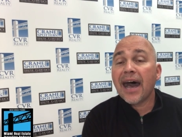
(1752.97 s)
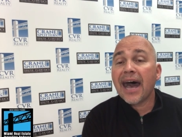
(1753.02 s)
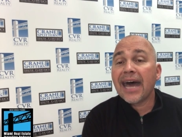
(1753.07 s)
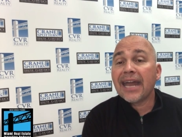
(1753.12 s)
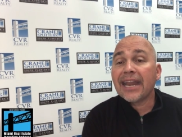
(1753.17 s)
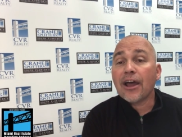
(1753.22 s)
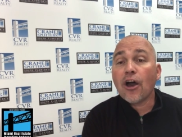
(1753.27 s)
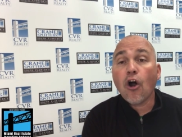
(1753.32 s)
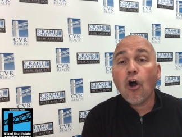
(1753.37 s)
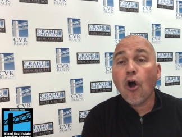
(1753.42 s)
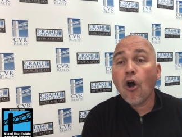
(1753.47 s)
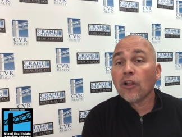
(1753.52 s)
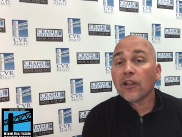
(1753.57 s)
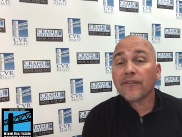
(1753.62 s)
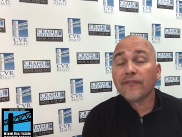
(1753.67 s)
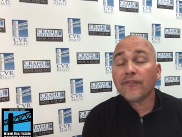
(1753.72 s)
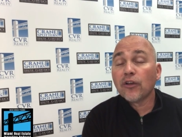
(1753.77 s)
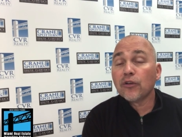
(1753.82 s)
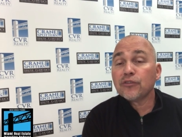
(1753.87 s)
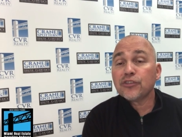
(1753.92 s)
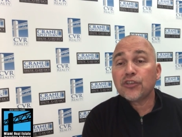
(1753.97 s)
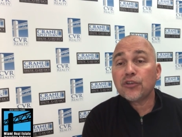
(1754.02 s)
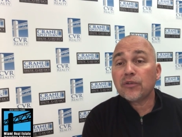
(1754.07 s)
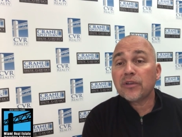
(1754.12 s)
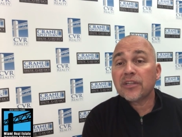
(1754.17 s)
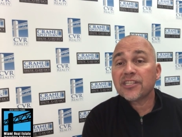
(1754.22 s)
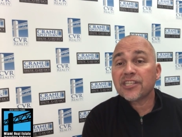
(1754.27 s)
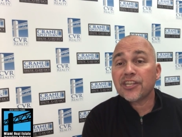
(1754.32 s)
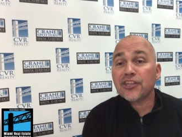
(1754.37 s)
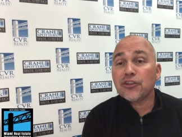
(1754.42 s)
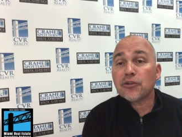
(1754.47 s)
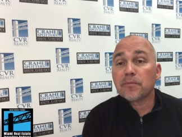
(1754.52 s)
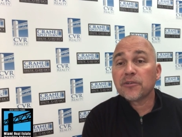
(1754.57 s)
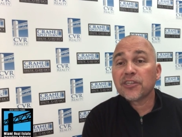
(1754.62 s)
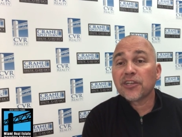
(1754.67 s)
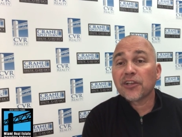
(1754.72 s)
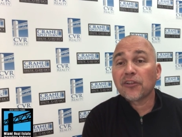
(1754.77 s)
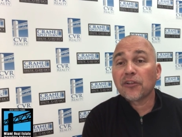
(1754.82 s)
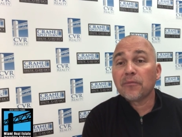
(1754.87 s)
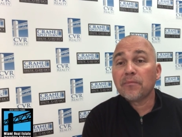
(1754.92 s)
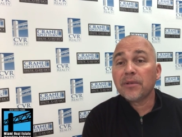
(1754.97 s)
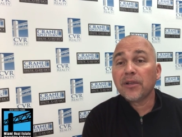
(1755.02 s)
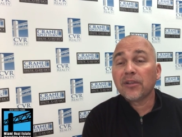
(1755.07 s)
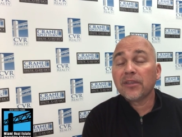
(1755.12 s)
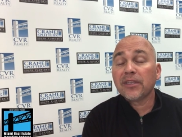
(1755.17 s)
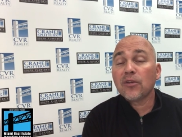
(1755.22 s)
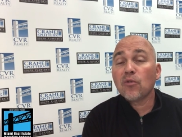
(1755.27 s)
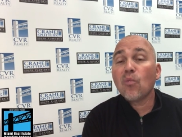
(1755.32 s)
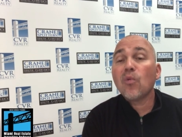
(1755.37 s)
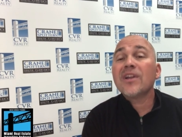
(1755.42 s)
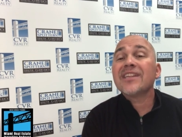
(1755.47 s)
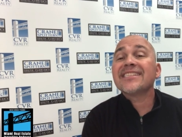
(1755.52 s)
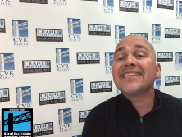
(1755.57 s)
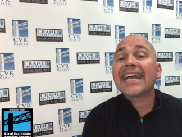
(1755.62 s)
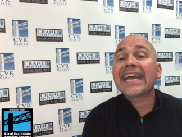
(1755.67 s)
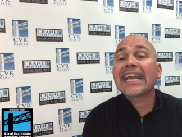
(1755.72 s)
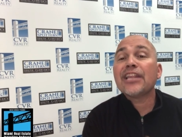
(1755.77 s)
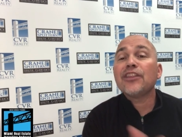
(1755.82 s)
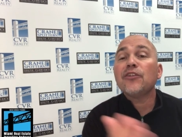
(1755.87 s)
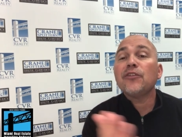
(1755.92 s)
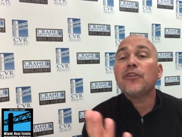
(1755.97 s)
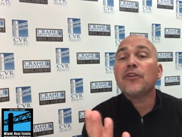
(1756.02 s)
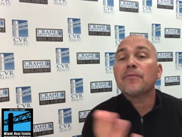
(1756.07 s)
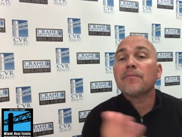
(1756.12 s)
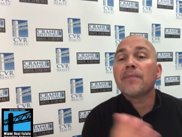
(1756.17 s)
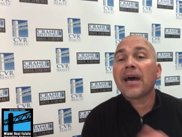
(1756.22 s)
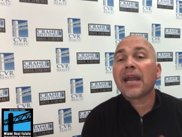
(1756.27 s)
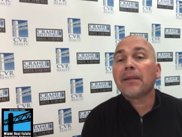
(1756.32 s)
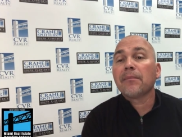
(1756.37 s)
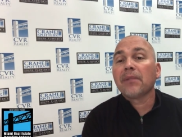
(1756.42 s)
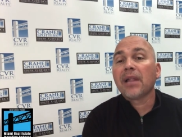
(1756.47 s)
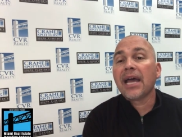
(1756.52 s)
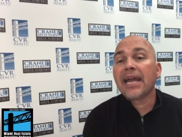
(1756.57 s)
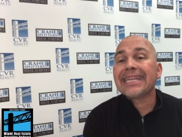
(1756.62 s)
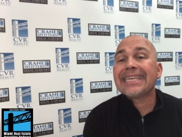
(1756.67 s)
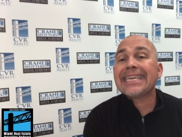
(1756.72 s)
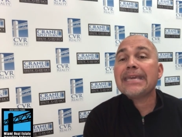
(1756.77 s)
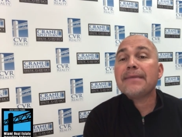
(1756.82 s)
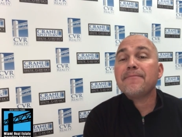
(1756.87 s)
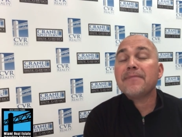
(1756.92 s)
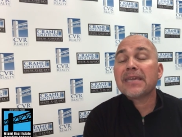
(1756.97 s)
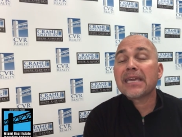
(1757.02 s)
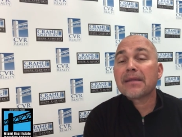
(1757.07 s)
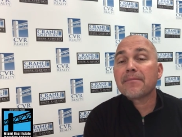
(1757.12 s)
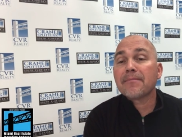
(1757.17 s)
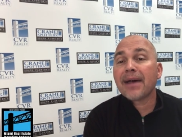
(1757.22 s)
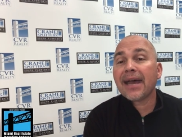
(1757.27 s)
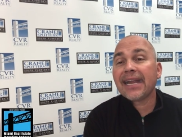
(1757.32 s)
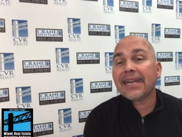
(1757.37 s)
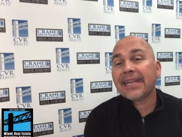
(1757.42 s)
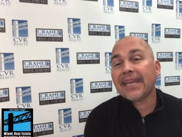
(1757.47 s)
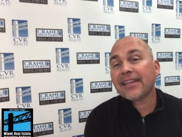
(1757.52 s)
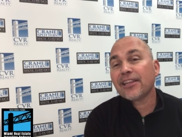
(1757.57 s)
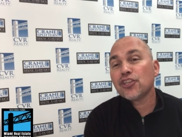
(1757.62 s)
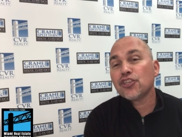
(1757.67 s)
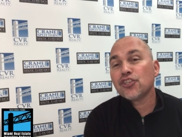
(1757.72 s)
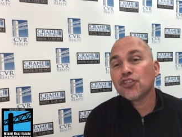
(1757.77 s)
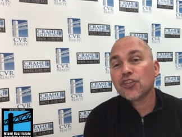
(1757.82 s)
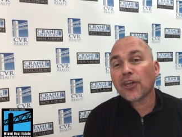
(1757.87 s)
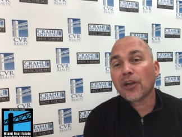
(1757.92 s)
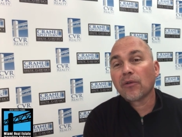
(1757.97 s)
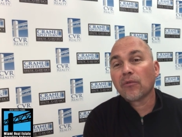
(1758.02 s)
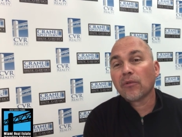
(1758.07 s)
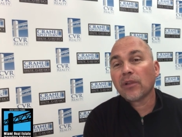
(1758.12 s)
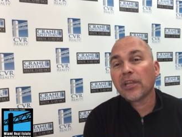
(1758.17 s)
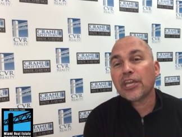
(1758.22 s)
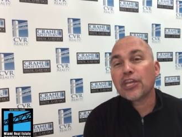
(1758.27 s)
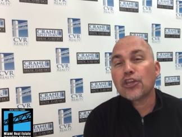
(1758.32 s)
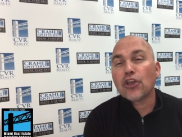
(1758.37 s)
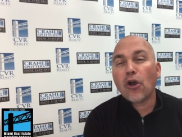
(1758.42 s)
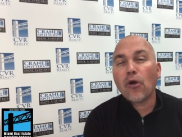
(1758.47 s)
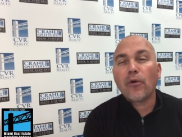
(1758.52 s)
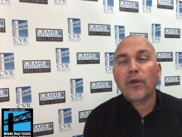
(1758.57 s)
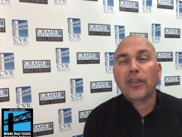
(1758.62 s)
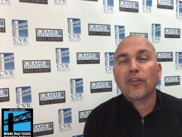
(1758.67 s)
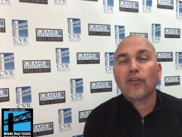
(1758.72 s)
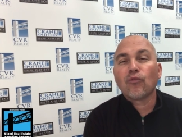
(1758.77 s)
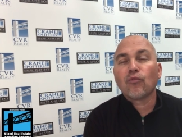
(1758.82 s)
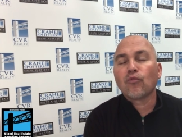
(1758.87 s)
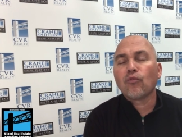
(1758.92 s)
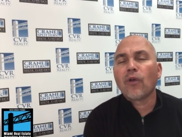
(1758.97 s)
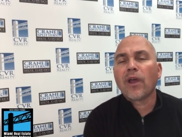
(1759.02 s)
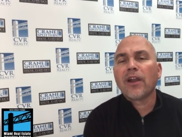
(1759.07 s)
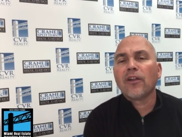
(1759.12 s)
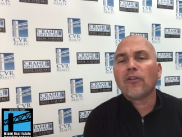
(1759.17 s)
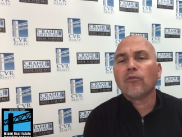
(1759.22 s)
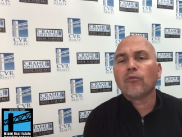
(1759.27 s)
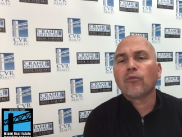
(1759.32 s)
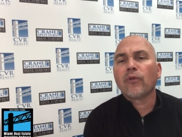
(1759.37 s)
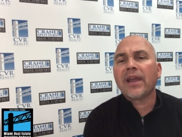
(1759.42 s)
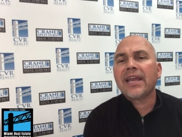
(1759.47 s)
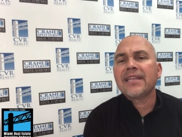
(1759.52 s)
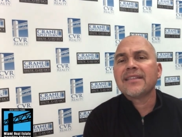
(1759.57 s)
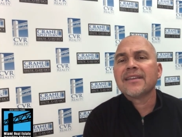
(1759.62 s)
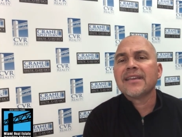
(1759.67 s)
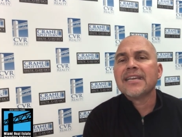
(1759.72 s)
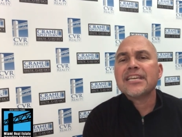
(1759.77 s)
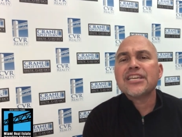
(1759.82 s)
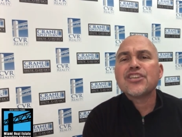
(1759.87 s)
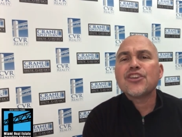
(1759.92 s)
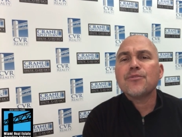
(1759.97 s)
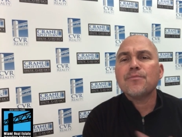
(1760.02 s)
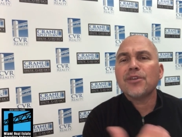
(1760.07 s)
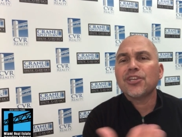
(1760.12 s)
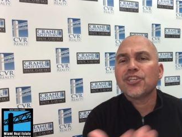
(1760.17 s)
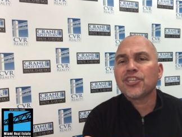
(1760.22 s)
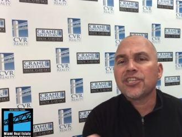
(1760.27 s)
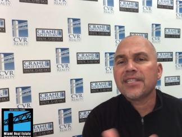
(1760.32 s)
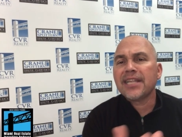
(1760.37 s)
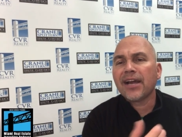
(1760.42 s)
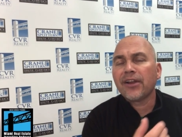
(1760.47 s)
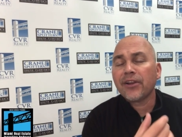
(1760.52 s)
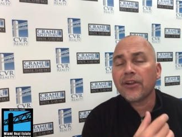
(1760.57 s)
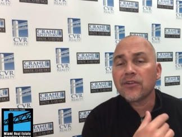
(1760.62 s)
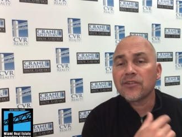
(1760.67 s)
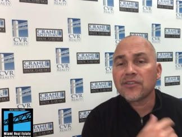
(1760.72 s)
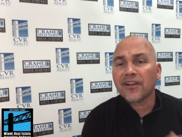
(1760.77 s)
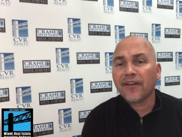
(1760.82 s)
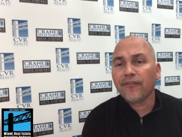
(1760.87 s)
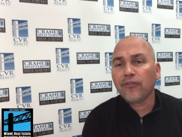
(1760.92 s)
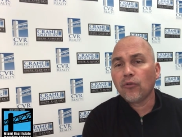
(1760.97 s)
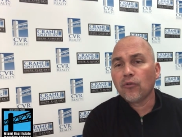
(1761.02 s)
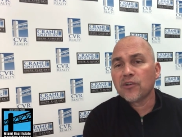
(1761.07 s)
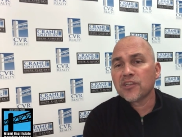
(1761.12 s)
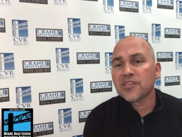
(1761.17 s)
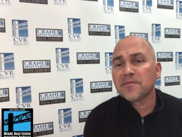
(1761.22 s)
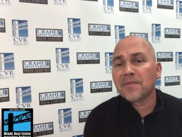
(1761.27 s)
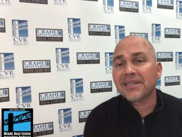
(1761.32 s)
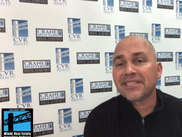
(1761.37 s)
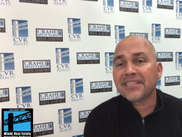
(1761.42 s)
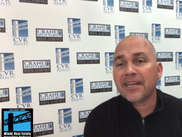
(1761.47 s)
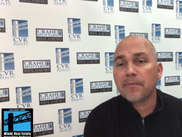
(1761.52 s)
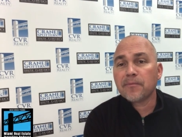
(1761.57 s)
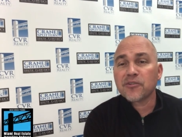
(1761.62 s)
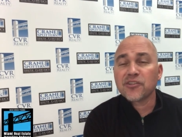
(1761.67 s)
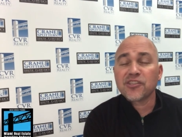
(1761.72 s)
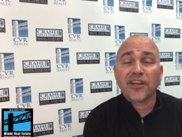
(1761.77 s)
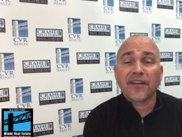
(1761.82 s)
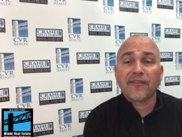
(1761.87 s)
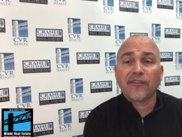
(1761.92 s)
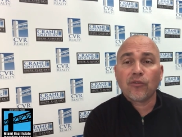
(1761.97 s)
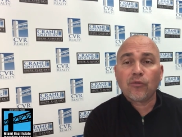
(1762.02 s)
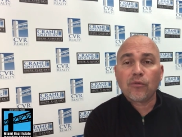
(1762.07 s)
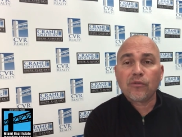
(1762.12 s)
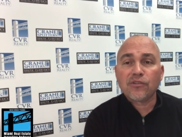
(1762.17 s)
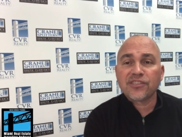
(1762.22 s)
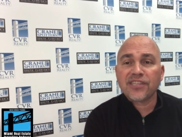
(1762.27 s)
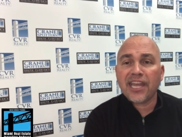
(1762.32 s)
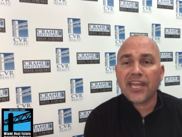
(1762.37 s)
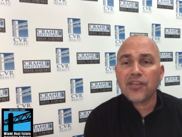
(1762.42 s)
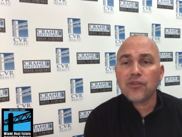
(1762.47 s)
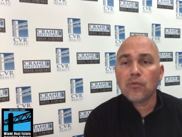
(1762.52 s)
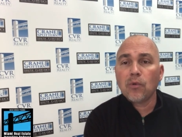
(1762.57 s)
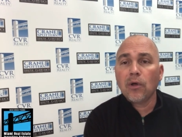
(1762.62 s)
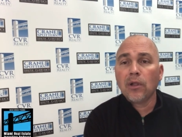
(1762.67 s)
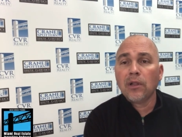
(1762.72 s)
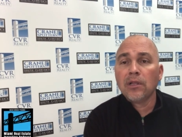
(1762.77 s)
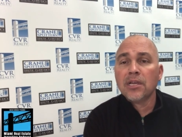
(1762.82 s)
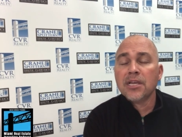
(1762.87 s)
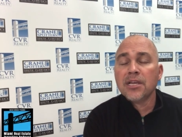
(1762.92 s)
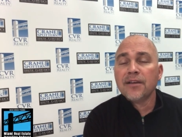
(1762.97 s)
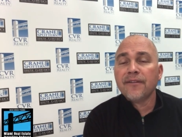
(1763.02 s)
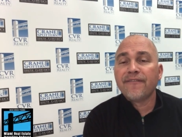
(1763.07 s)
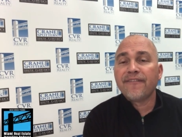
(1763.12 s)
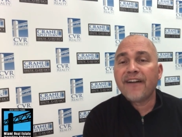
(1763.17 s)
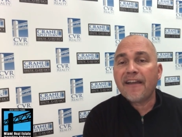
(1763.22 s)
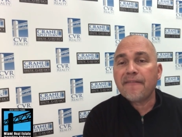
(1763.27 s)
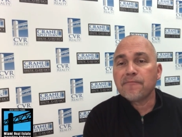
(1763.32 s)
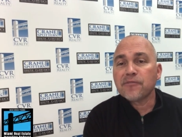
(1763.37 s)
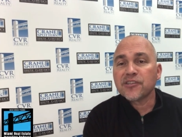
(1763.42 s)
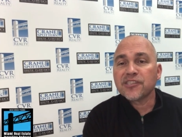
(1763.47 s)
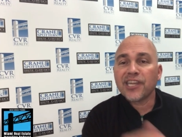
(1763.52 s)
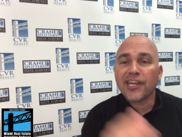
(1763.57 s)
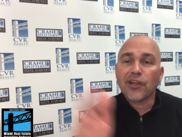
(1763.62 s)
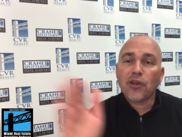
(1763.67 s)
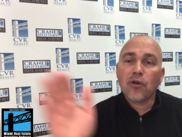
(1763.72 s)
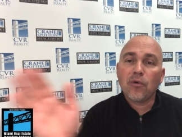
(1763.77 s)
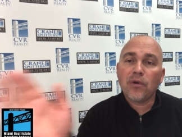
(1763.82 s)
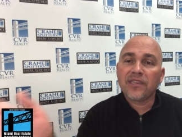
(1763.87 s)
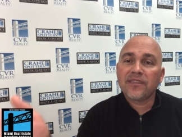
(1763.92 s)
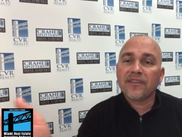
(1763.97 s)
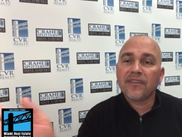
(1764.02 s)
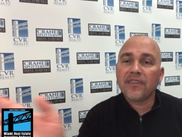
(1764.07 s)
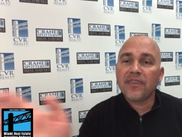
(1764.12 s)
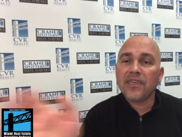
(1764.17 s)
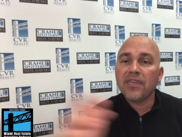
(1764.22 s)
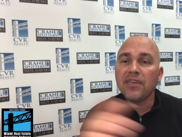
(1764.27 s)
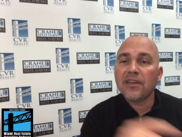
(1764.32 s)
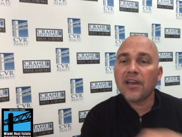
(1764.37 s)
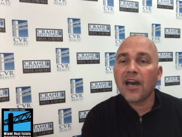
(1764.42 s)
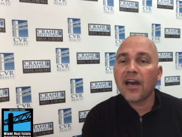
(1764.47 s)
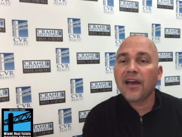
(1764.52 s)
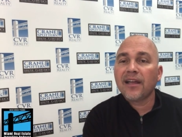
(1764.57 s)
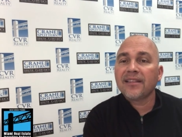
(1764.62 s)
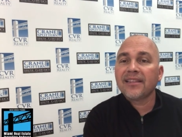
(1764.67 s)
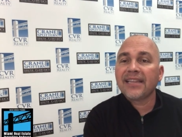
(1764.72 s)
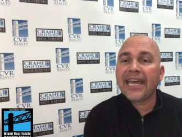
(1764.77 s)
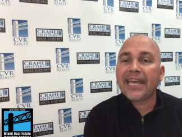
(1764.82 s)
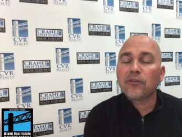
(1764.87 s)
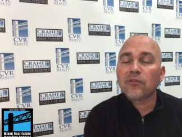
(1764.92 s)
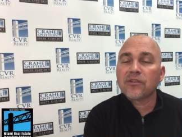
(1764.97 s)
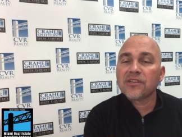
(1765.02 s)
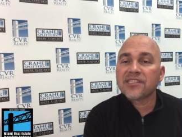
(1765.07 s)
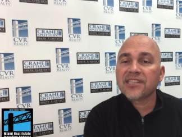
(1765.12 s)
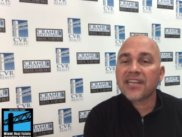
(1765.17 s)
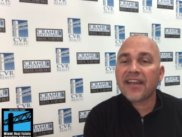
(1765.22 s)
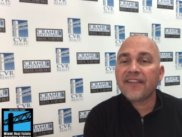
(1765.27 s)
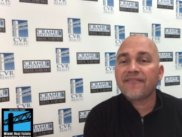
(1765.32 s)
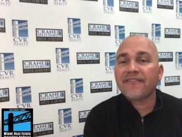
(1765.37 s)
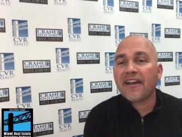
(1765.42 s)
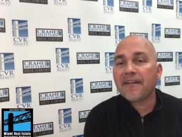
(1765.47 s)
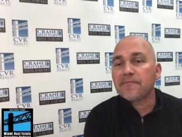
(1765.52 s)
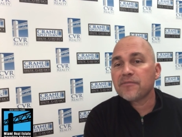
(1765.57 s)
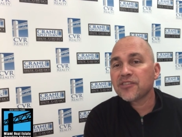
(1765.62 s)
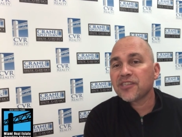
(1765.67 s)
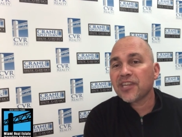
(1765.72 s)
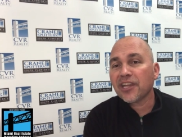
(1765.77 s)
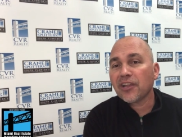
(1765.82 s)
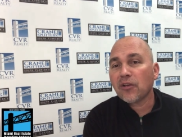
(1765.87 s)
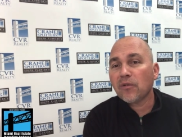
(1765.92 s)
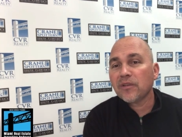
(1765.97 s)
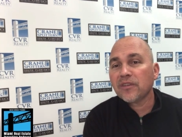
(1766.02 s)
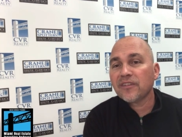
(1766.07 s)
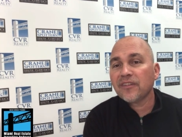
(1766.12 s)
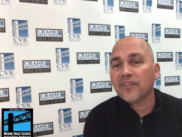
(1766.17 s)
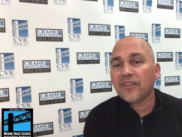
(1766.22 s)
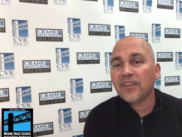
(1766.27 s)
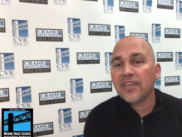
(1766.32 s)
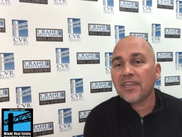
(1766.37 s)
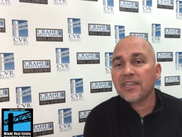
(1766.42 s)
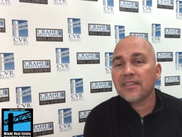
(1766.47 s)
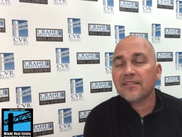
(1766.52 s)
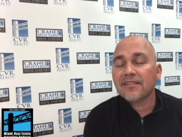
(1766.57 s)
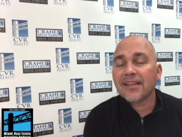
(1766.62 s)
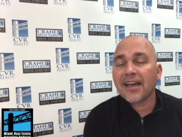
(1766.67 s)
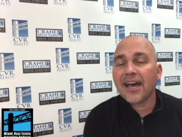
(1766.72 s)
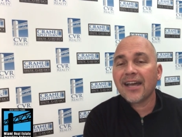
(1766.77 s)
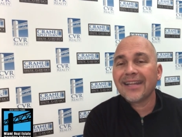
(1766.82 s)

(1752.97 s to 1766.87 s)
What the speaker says: on all of those units in your particular building? What is that going to do to your bottom line? Keeping in mind that generally going the rental rate commission down here in South Florida is about 10% of the gross annual, 5% going to the landlord side, 5% going to the